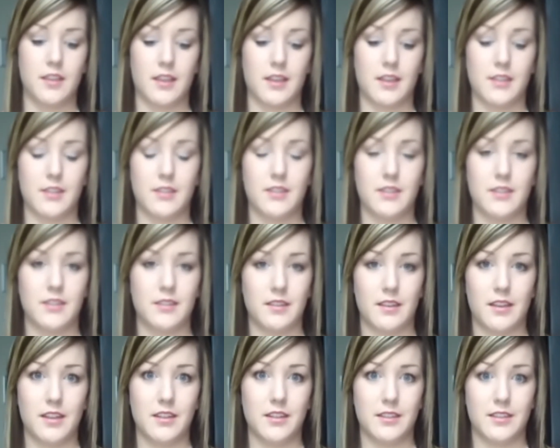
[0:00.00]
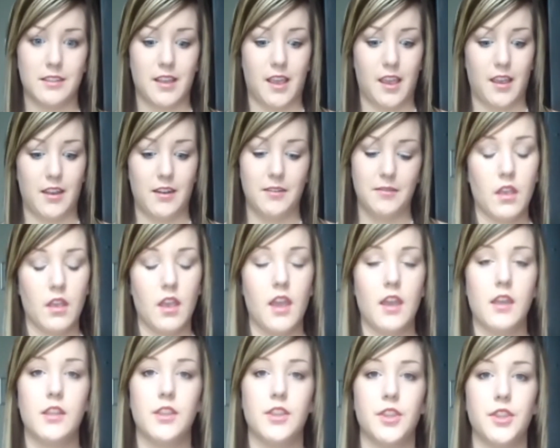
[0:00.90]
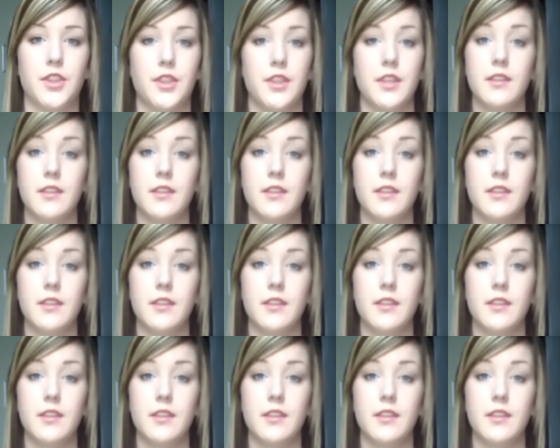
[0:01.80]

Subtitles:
Like, it's insane. And